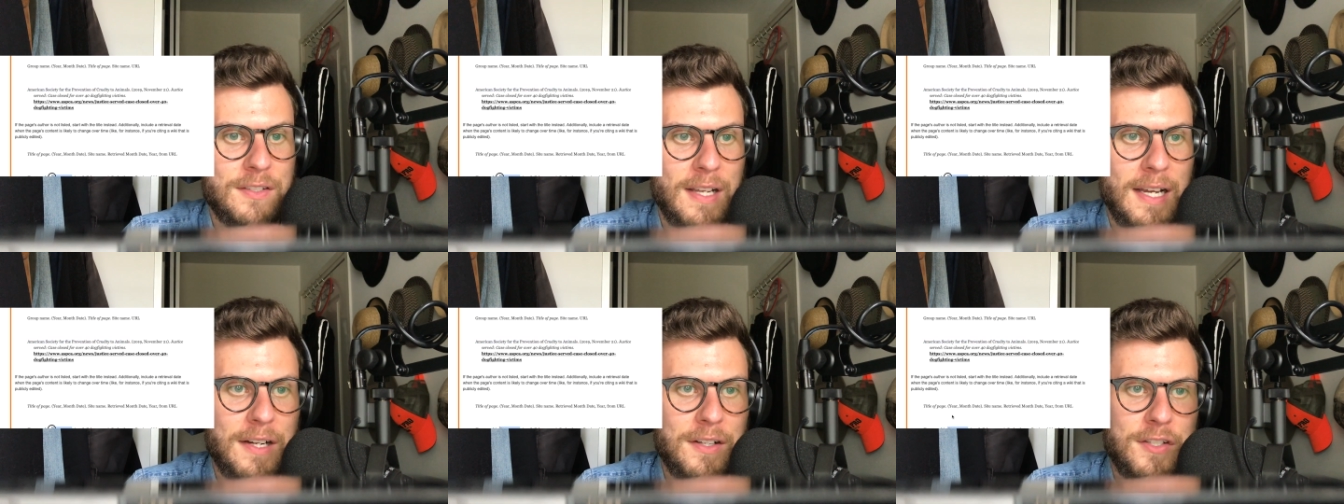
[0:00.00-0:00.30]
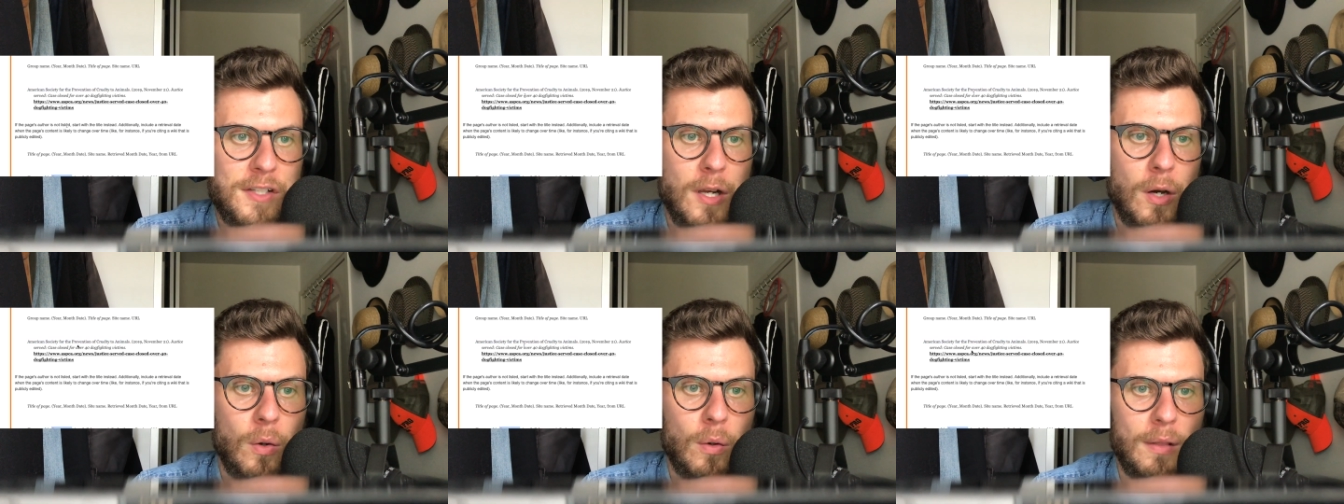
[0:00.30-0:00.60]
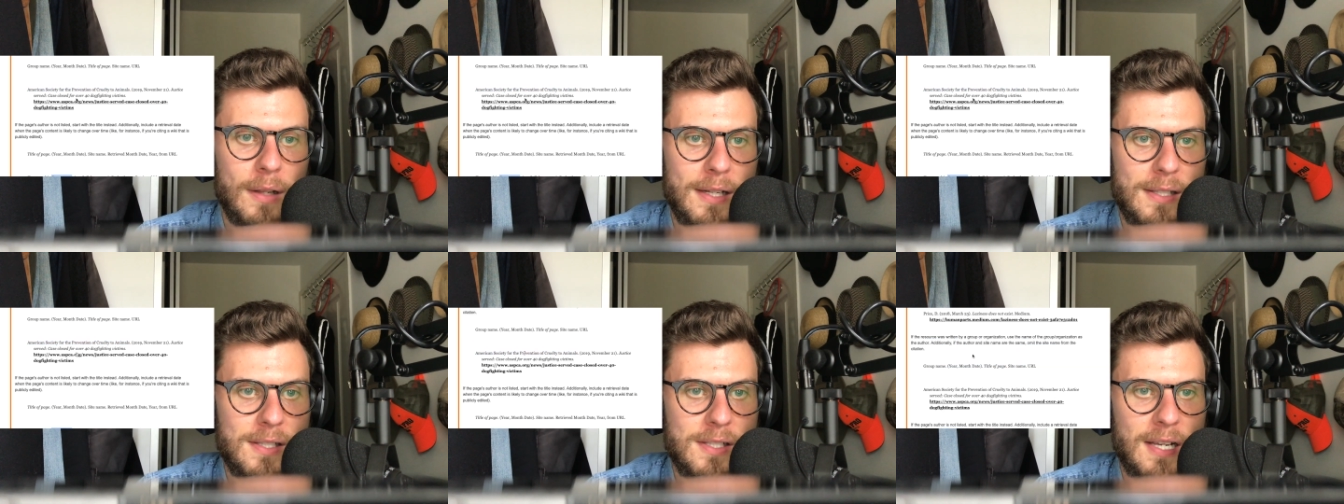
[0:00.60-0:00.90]
So
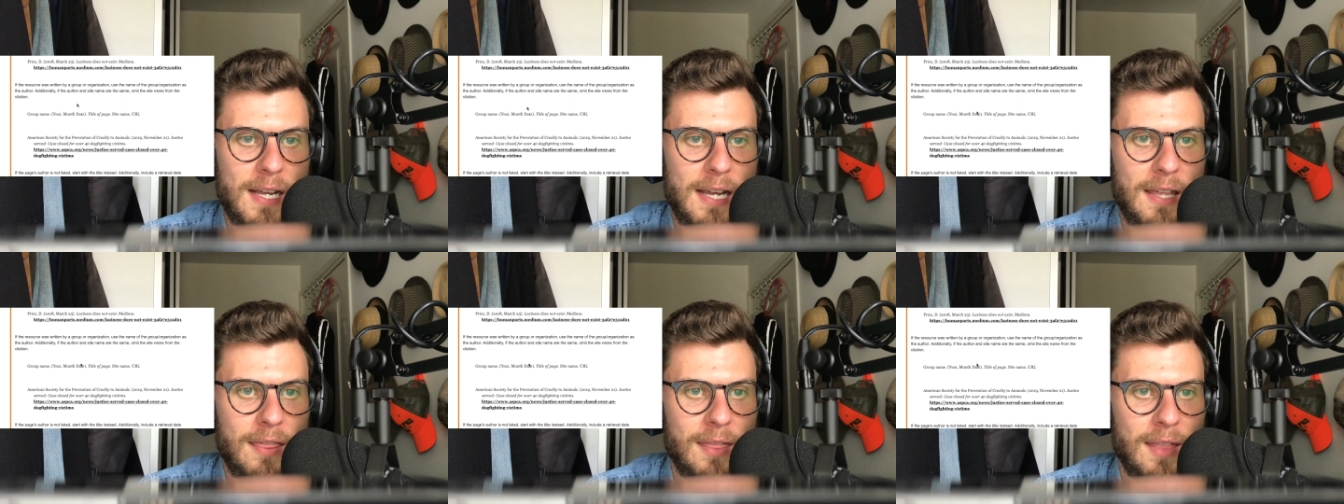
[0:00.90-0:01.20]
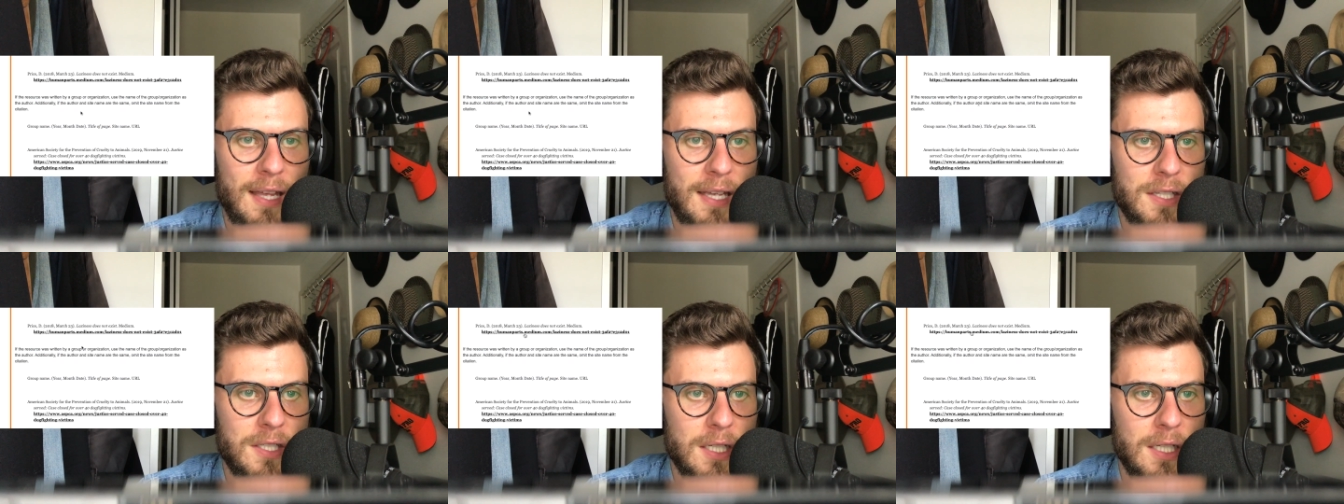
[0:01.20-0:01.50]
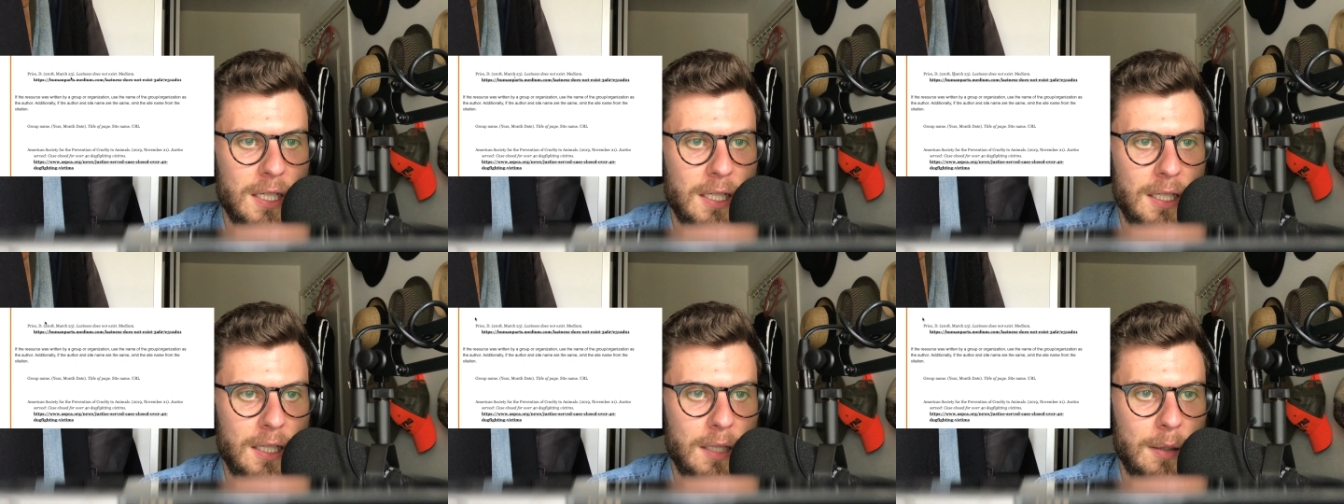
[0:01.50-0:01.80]
let's say that
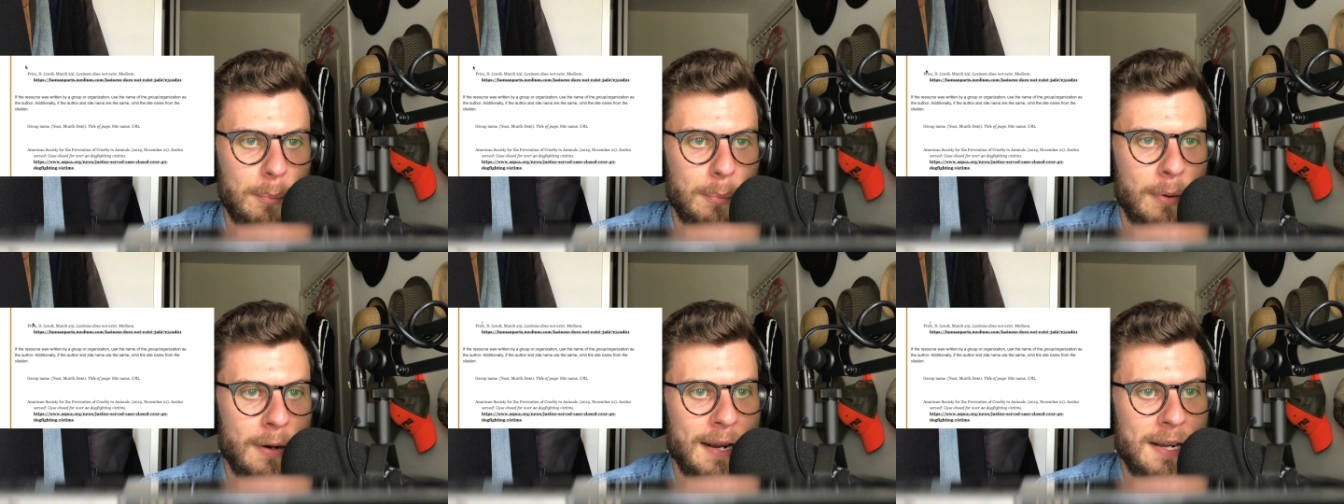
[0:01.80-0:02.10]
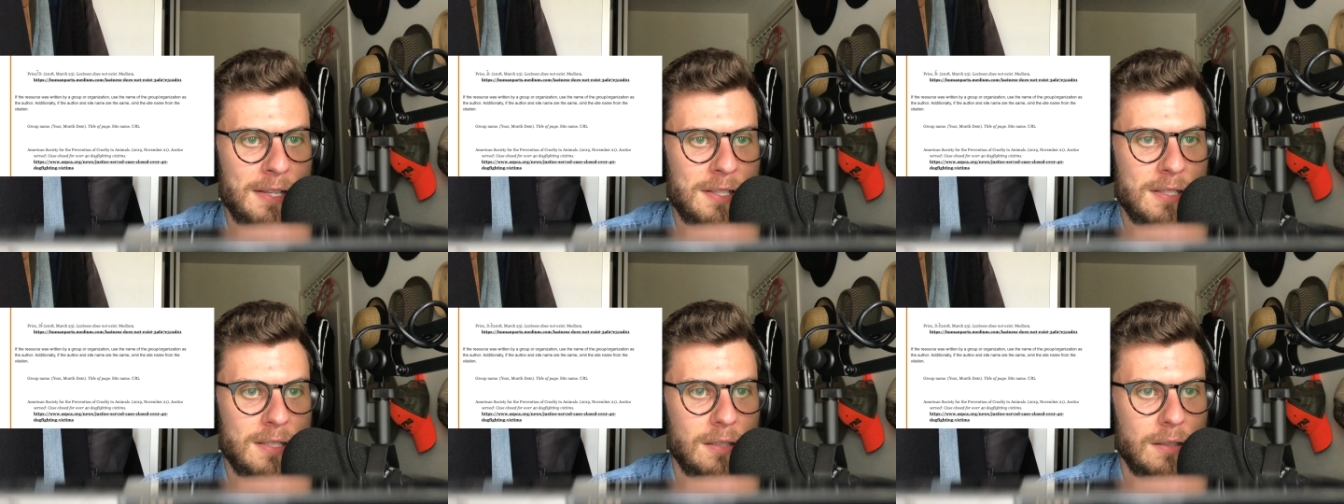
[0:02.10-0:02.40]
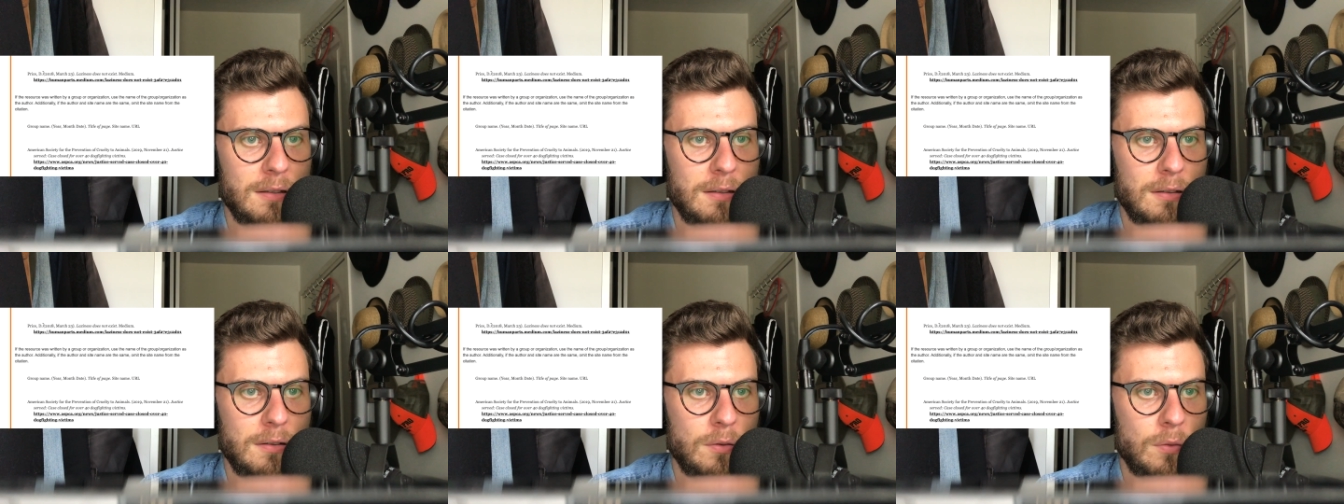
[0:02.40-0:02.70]
Price,
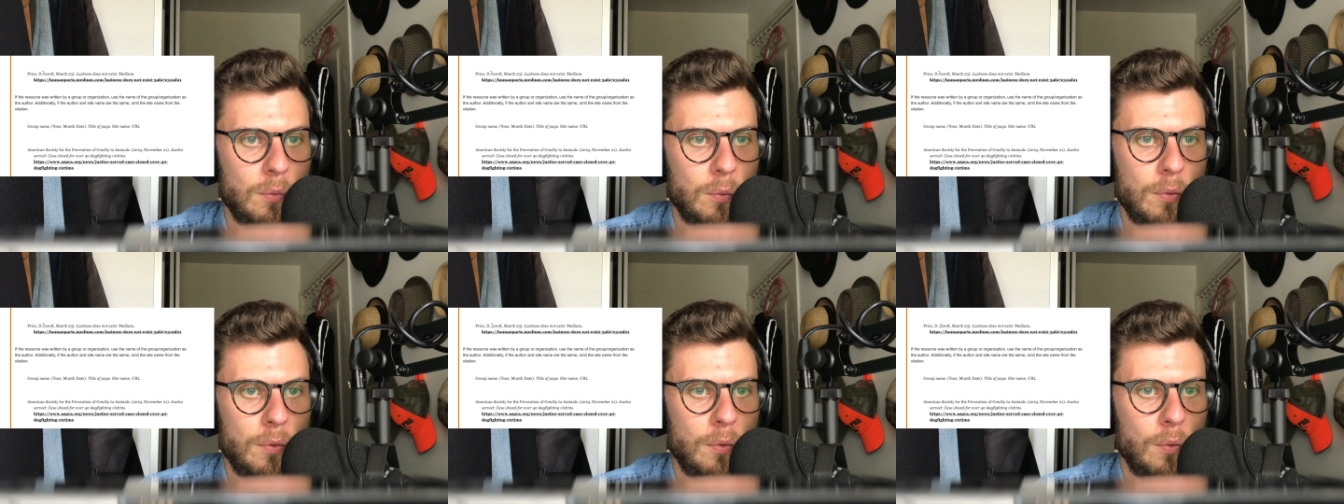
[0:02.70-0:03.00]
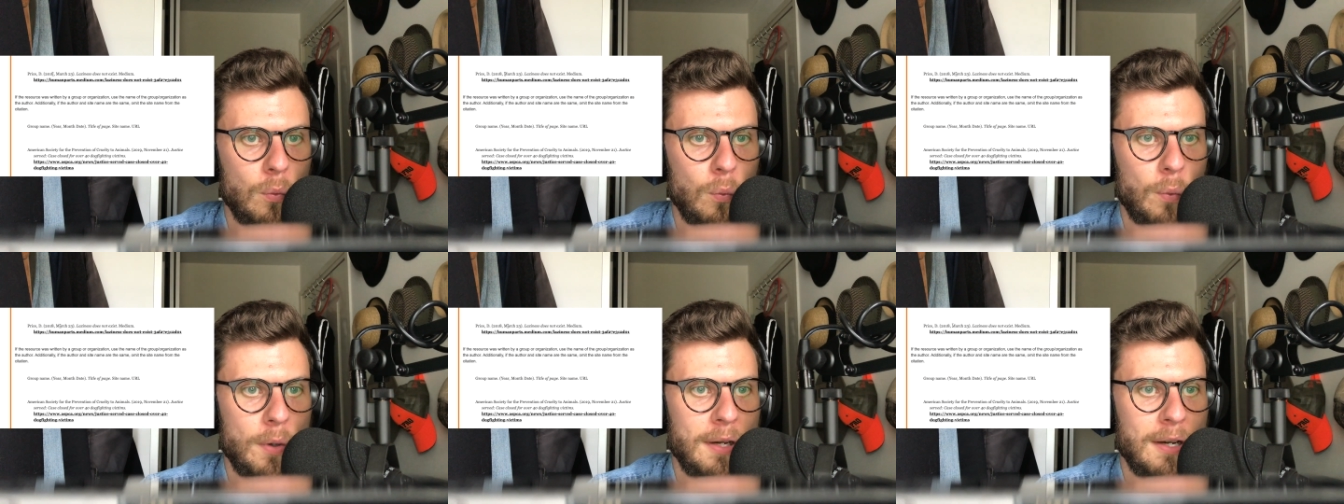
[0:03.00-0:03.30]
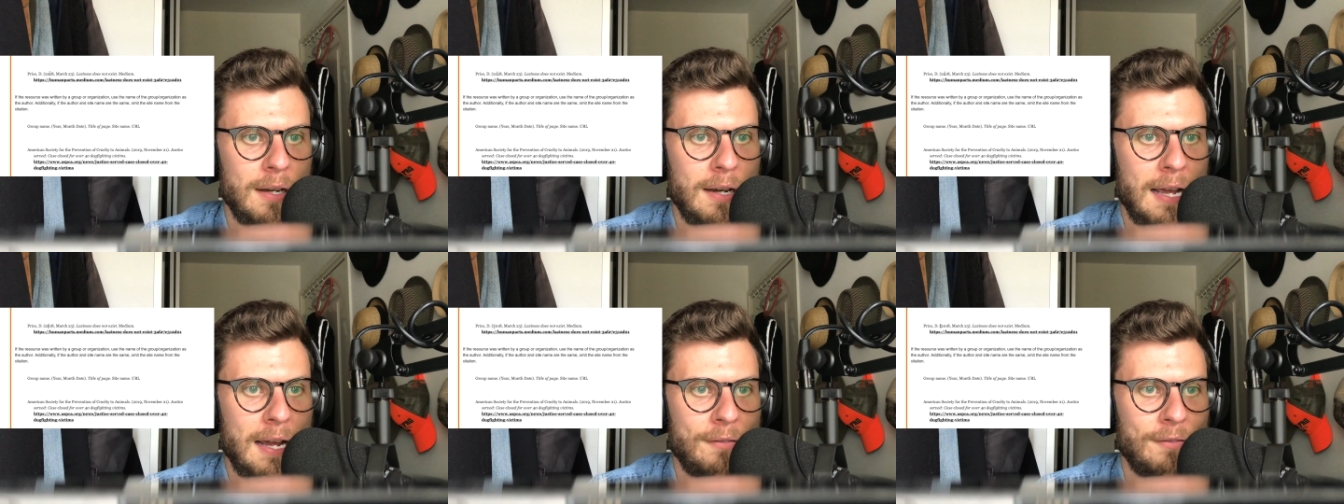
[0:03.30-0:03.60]
we
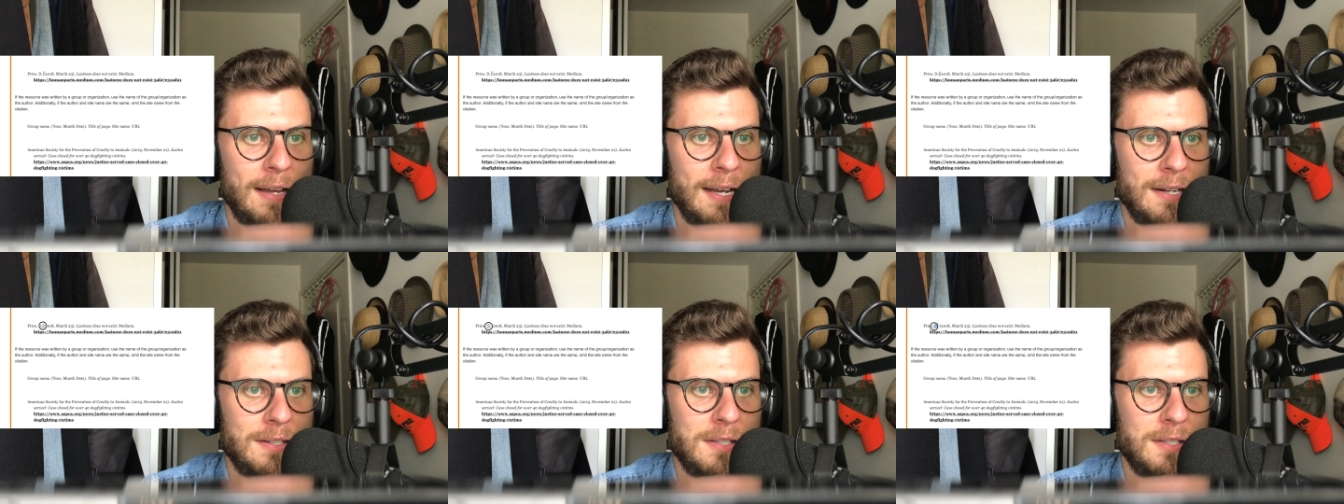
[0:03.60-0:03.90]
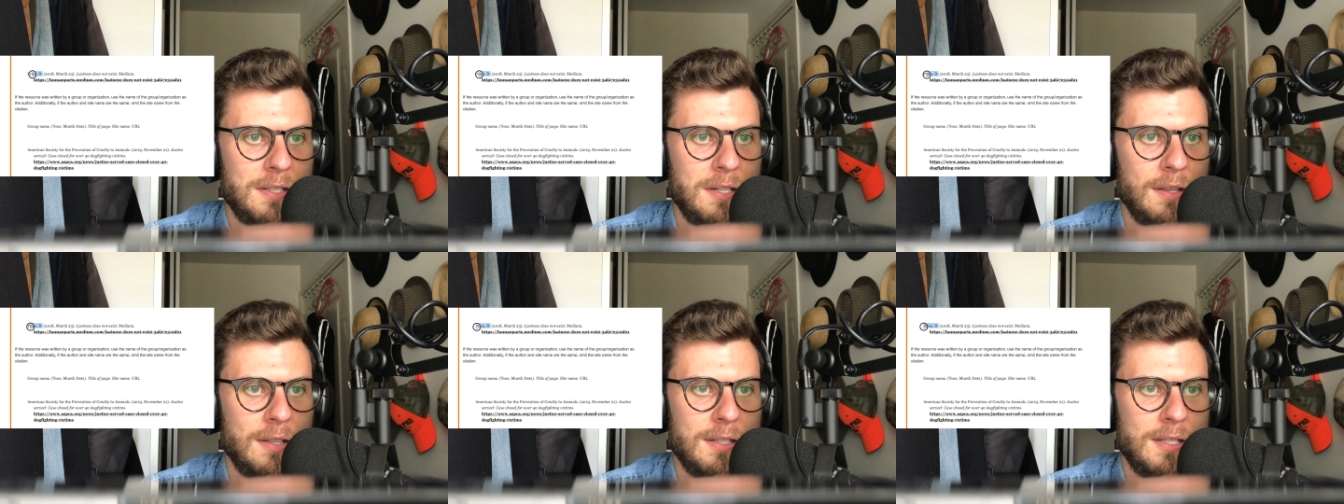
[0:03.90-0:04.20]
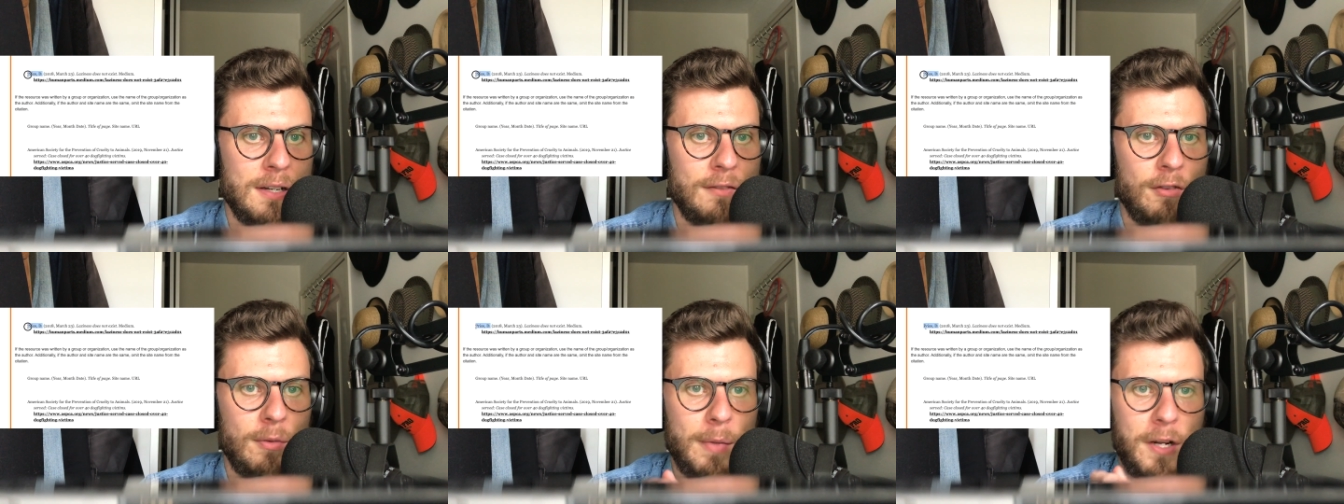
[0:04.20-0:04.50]
didn't have access to this
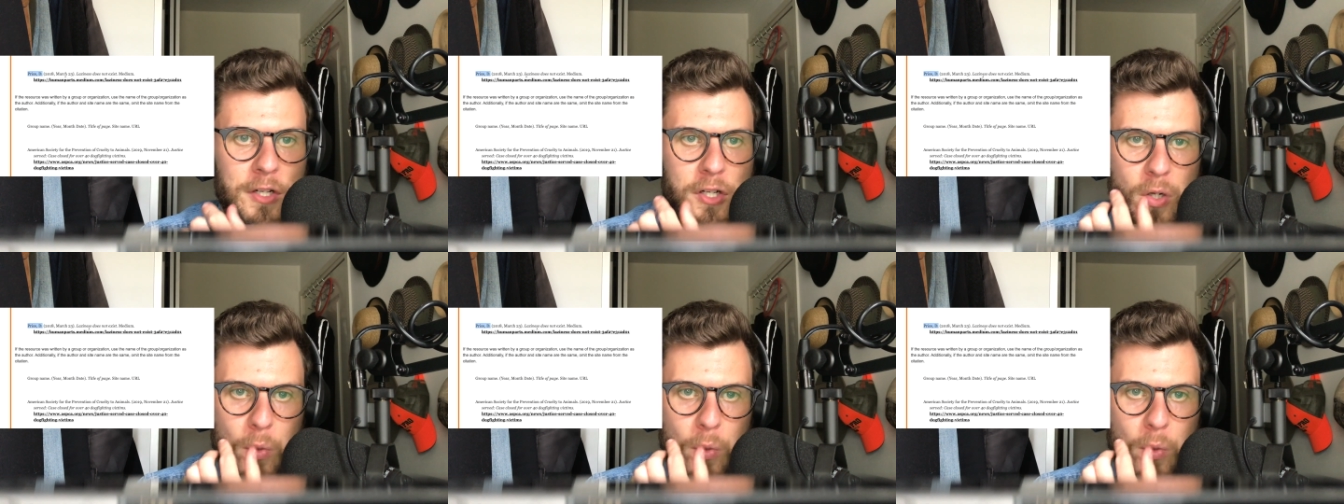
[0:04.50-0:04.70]
information.